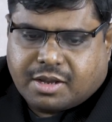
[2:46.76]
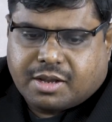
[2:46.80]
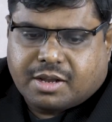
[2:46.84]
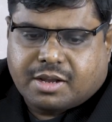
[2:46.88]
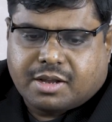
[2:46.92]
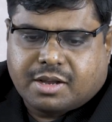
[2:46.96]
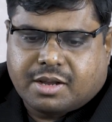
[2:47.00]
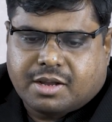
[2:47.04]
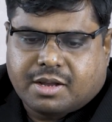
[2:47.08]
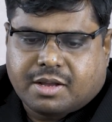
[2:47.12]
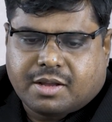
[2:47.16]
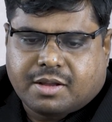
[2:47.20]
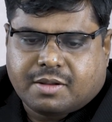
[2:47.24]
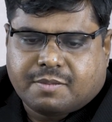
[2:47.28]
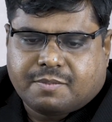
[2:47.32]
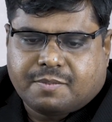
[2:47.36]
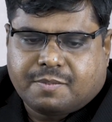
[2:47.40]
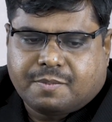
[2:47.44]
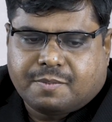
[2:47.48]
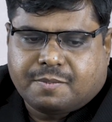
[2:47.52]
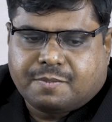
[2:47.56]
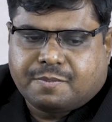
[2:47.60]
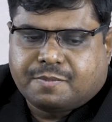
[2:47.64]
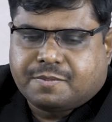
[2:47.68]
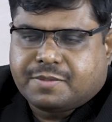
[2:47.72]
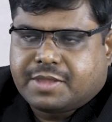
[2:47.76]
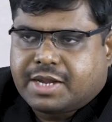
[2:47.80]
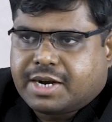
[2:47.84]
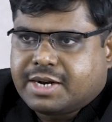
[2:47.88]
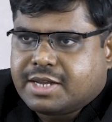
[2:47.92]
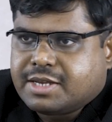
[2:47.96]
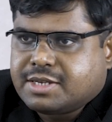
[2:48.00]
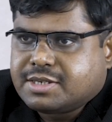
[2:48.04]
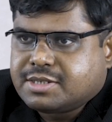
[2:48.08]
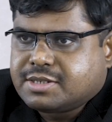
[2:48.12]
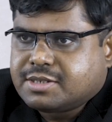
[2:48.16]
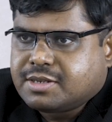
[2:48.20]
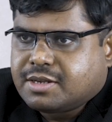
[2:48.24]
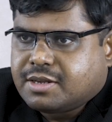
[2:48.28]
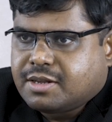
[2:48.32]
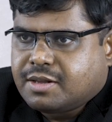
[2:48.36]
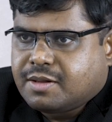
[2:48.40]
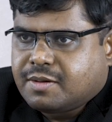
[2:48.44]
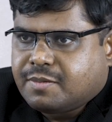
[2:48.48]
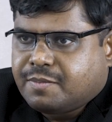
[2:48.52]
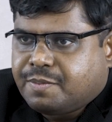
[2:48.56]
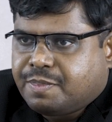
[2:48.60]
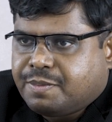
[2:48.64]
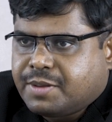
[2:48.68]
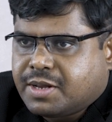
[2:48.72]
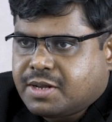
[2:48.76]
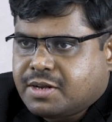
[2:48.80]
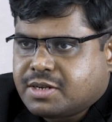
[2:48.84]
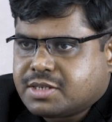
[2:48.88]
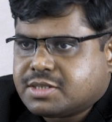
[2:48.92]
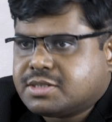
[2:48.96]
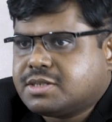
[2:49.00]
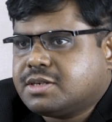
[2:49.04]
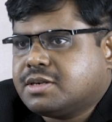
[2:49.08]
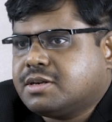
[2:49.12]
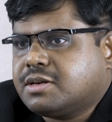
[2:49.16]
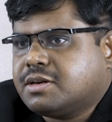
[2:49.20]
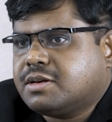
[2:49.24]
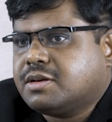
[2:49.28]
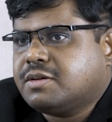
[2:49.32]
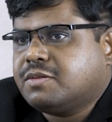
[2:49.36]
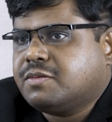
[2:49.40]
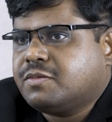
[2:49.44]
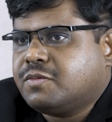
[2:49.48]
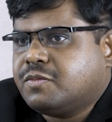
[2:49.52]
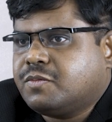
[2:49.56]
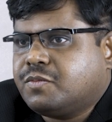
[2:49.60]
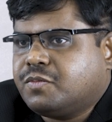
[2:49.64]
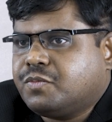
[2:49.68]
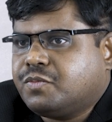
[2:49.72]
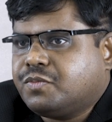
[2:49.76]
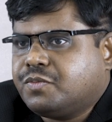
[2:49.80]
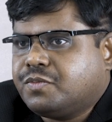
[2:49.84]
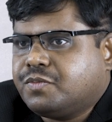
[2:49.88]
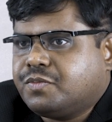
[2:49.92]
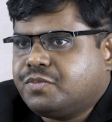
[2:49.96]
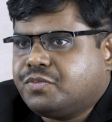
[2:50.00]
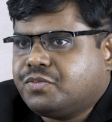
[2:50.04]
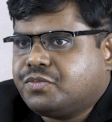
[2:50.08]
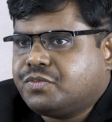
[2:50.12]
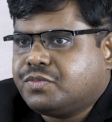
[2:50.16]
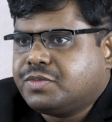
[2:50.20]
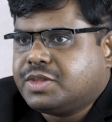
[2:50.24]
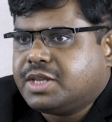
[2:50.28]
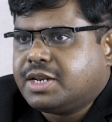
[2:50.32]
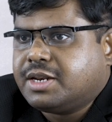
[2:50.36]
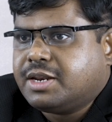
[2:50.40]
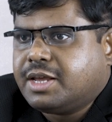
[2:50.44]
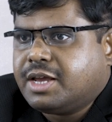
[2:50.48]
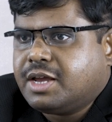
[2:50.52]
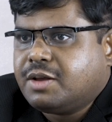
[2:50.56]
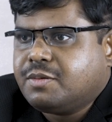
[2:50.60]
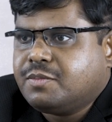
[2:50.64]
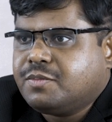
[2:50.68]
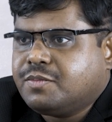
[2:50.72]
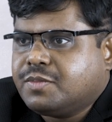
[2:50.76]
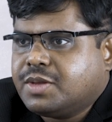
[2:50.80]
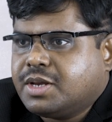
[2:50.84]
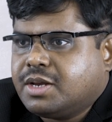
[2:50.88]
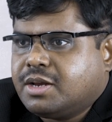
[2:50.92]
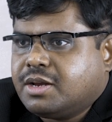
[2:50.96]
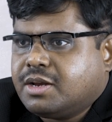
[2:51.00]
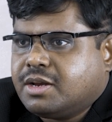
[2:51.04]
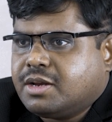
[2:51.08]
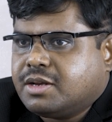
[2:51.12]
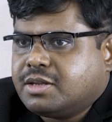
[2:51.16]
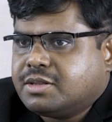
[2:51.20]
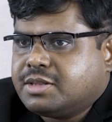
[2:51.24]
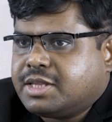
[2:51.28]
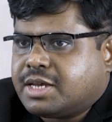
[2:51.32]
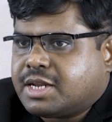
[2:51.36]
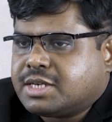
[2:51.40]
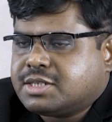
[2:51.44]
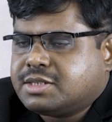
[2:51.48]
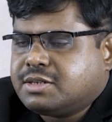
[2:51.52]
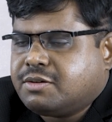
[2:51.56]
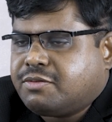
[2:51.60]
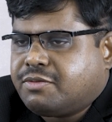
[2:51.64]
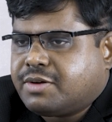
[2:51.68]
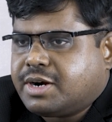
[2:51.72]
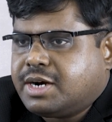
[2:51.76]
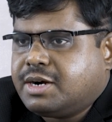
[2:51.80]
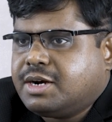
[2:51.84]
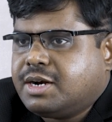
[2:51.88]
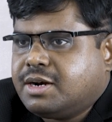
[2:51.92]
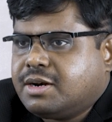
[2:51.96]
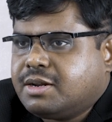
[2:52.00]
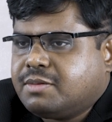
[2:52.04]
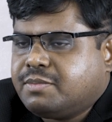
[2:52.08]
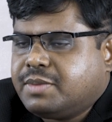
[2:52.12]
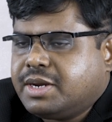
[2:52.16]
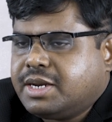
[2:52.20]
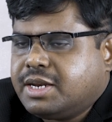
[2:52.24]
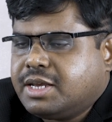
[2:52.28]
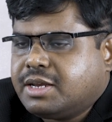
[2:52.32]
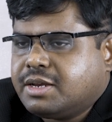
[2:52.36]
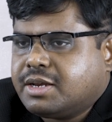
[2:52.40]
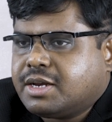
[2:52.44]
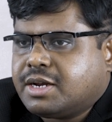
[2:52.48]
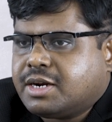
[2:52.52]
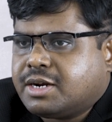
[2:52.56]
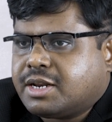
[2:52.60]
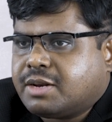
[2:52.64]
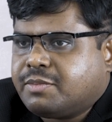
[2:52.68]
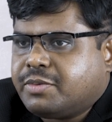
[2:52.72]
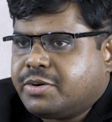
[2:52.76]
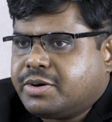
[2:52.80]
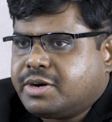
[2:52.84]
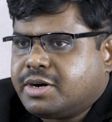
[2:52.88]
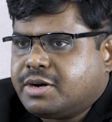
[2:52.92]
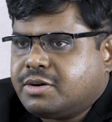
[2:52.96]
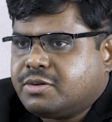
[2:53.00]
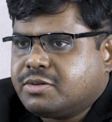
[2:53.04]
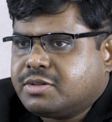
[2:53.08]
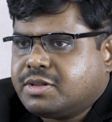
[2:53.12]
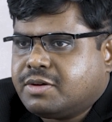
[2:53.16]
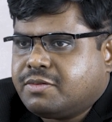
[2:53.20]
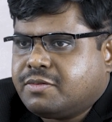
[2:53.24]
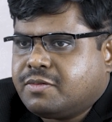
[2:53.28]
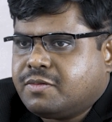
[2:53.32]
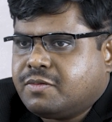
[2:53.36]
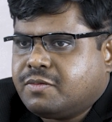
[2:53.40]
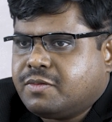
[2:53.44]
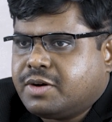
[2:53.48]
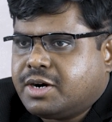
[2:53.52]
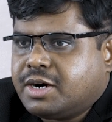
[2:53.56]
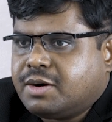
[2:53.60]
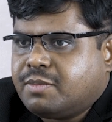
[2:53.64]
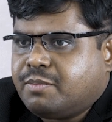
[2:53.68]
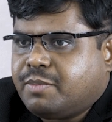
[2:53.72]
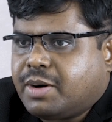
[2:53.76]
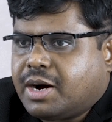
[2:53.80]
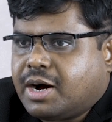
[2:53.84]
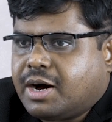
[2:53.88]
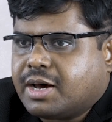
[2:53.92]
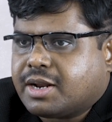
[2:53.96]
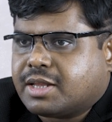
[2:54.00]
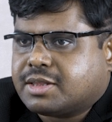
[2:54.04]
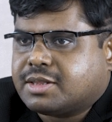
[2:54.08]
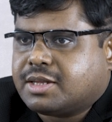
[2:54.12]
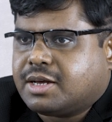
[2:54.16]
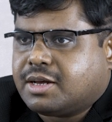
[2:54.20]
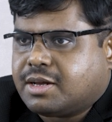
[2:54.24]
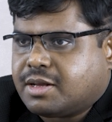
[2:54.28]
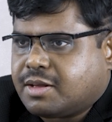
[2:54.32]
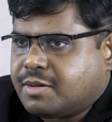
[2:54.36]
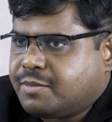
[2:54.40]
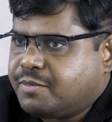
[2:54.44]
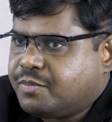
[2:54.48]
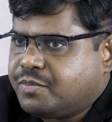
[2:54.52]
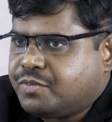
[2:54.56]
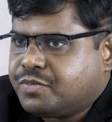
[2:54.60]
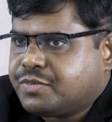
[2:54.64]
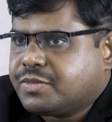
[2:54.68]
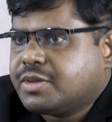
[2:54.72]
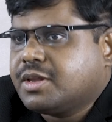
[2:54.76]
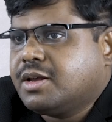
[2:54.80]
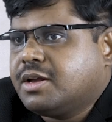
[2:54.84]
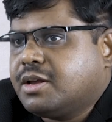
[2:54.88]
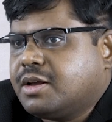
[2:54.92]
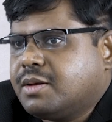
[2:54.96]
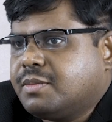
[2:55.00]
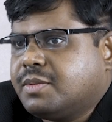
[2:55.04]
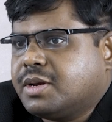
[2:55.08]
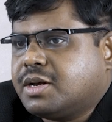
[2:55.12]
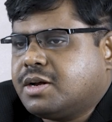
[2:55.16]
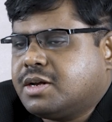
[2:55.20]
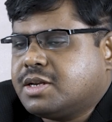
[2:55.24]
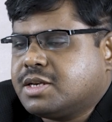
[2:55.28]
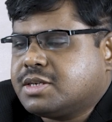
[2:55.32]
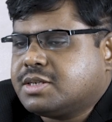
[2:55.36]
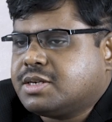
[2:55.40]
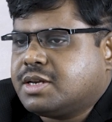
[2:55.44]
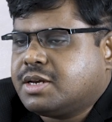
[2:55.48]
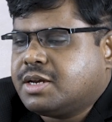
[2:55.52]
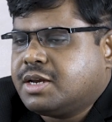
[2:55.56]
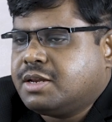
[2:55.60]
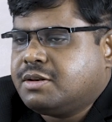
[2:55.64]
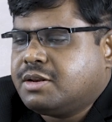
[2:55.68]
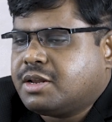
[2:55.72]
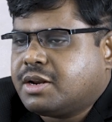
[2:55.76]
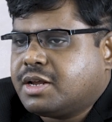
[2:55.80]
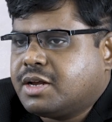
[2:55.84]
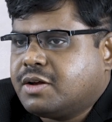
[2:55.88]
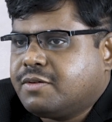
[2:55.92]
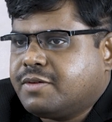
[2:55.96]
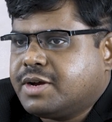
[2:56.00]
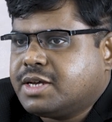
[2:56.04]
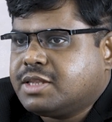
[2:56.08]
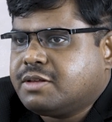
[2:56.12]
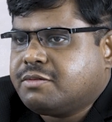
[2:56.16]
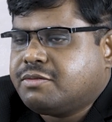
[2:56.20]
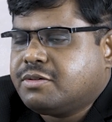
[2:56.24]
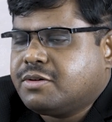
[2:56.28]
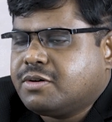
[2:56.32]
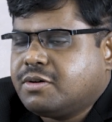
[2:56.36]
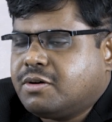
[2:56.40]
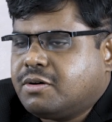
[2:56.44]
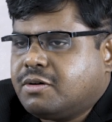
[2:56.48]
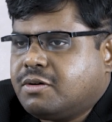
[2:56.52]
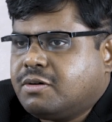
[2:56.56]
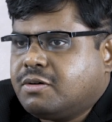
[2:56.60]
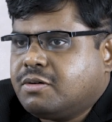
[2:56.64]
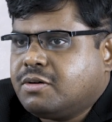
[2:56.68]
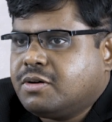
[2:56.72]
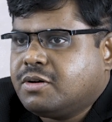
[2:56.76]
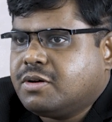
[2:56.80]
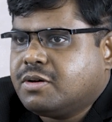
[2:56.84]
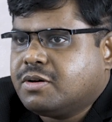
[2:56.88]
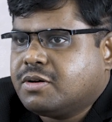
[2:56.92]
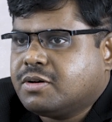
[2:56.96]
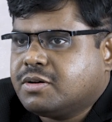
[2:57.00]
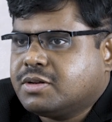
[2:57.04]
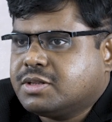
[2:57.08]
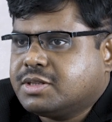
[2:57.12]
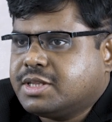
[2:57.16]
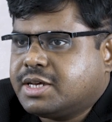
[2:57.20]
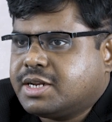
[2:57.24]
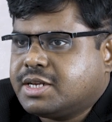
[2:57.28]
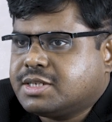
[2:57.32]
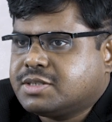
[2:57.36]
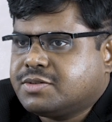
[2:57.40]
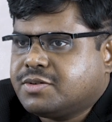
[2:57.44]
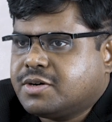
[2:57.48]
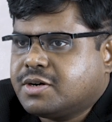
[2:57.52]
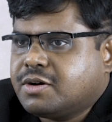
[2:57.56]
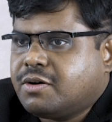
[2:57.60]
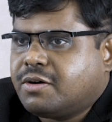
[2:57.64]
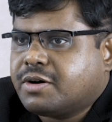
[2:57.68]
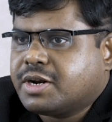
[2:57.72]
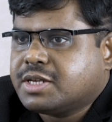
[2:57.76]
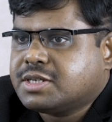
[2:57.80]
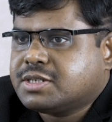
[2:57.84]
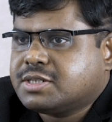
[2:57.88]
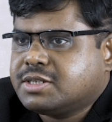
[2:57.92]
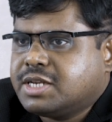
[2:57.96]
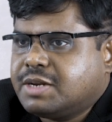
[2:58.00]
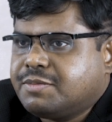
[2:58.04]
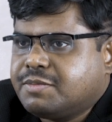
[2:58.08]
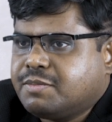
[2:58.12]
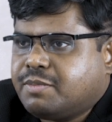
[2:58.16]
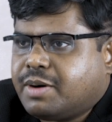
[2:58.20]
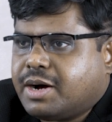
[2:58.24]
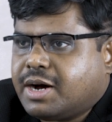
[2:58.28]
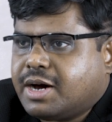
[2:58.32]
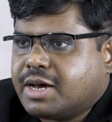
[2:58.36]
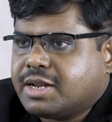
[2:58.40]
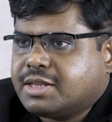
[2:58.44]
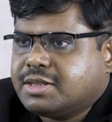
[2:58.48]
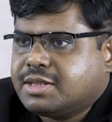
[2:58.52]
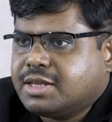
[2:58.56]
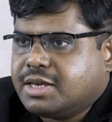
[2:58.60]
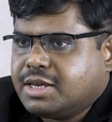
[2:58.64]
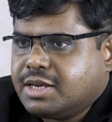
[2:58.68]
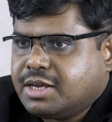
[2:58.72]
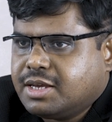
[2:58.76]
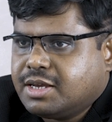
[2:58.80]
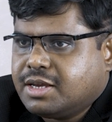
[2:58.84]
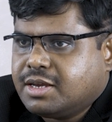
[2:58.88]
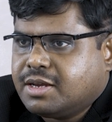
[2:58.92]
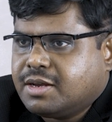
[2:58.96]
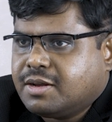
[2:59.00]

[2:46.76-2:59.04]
That is because the name, there are different meaning attributed to the word Bharata, because in Rigveda, if you go, there is a goddess named Bharati,